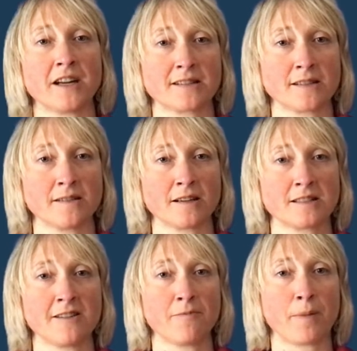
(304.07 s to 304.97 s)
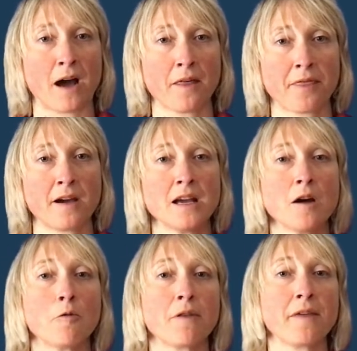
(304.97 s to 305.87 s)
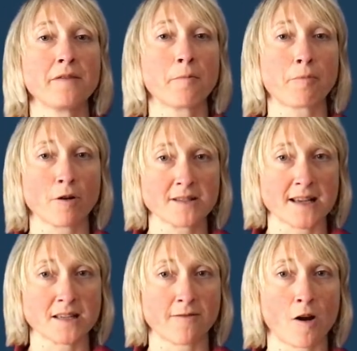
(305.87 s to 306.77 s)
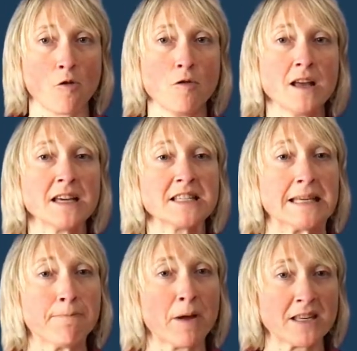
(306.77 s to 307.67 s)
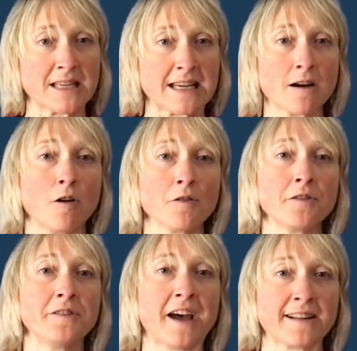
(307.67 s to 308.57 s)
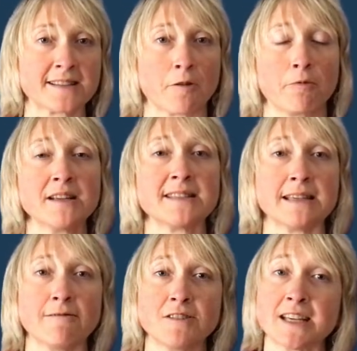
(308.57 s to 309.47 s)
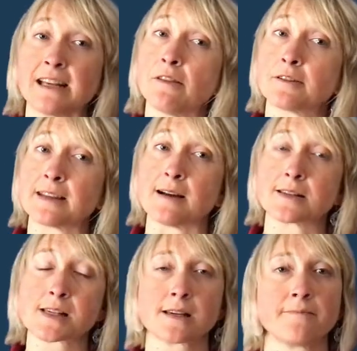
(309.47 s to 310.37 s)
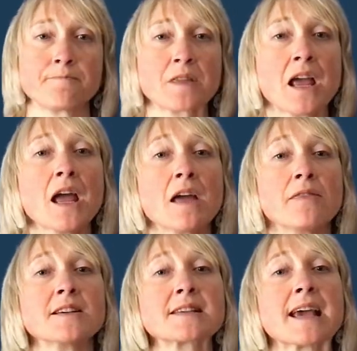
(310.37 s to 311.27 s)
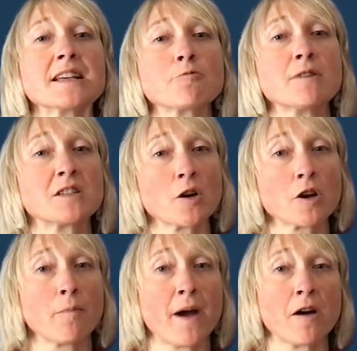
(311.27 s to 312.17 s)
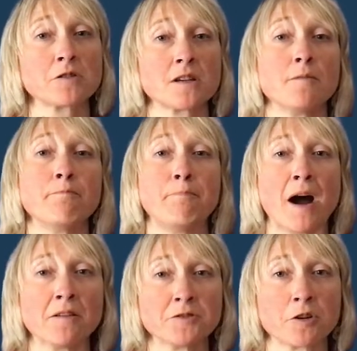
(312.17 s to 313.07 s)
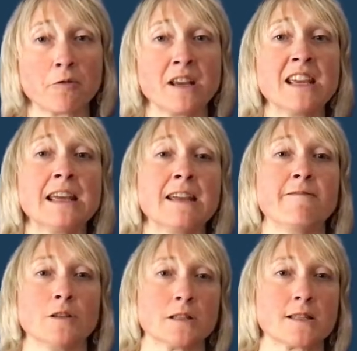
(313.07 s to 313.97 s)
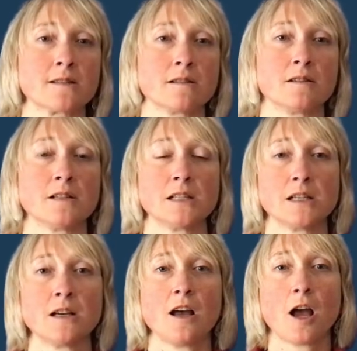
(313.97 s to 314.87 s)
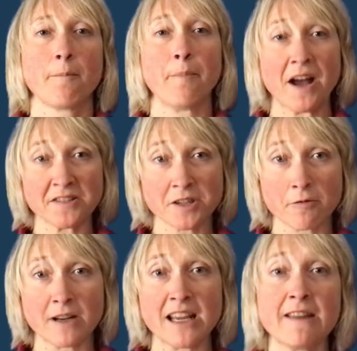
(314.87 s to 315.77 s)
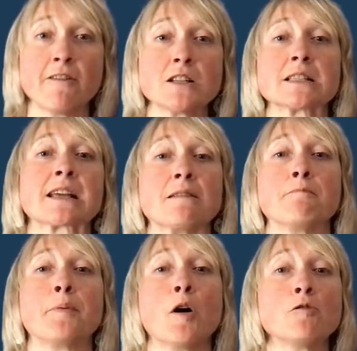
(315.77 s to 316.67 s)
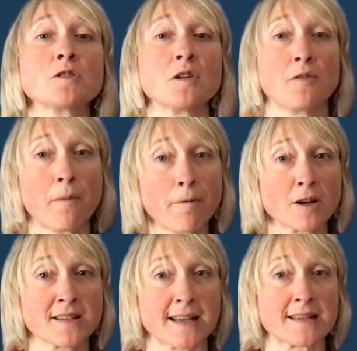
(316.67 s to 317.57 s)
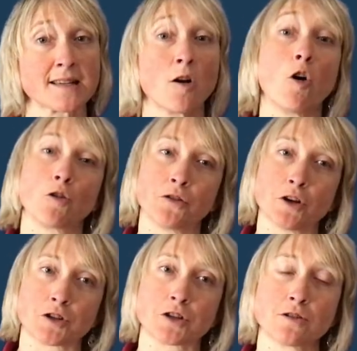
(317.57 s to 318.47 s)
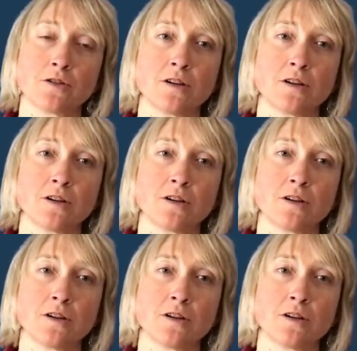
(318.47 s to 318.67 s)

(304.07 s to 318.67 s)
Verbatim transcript: alternative path within the process flow depending on data received in the task. In this case, we talk about boundary events. Boundary events can pause the process or not.